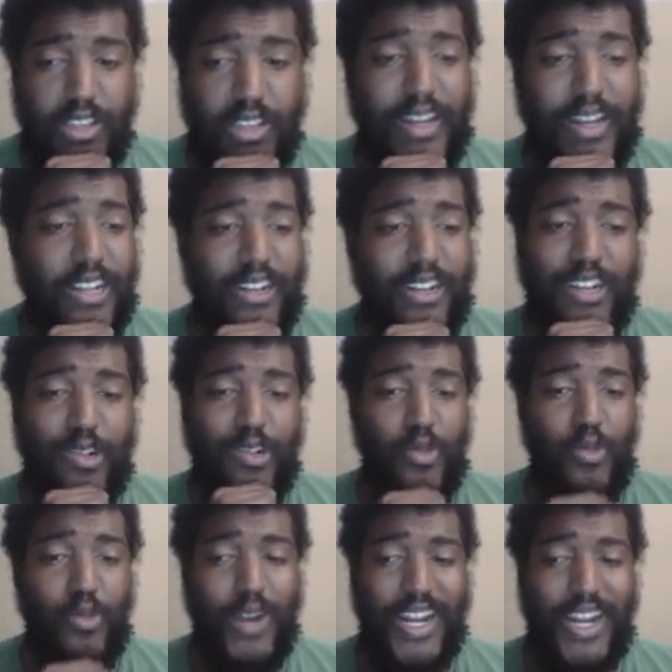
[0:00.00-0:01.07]
So I don't
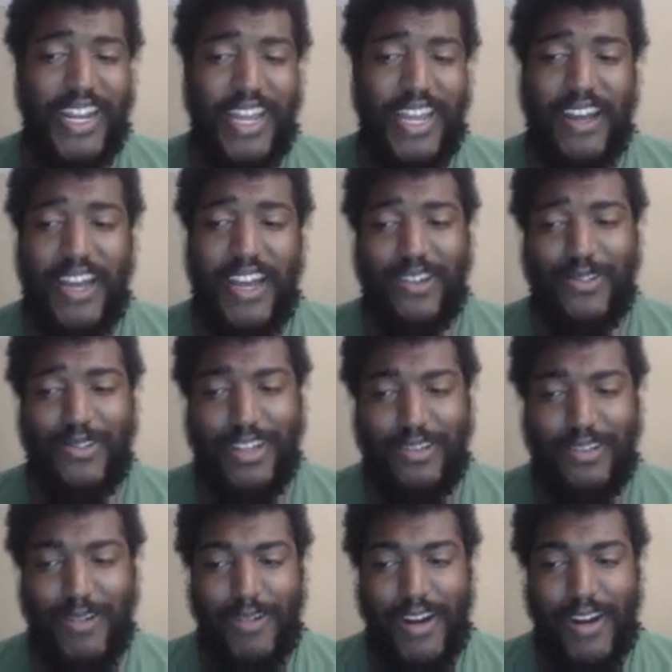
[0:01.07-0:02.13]
know right now. I
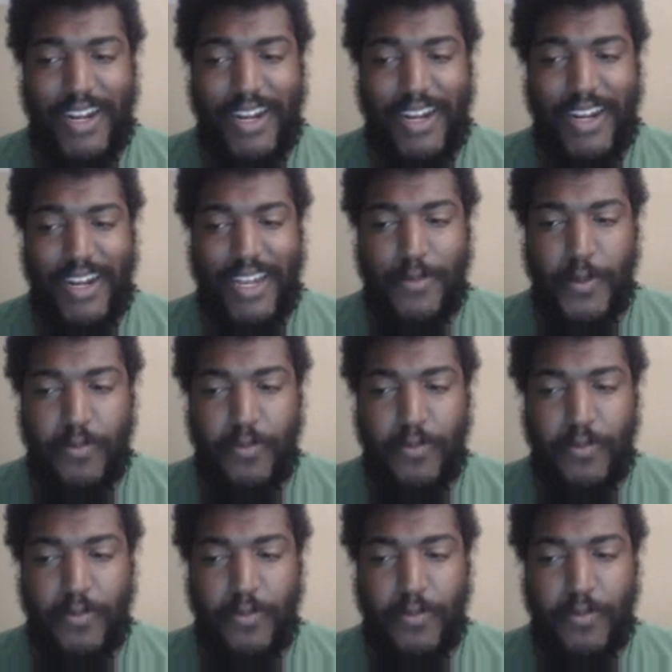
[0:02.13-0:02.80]
don't know right now.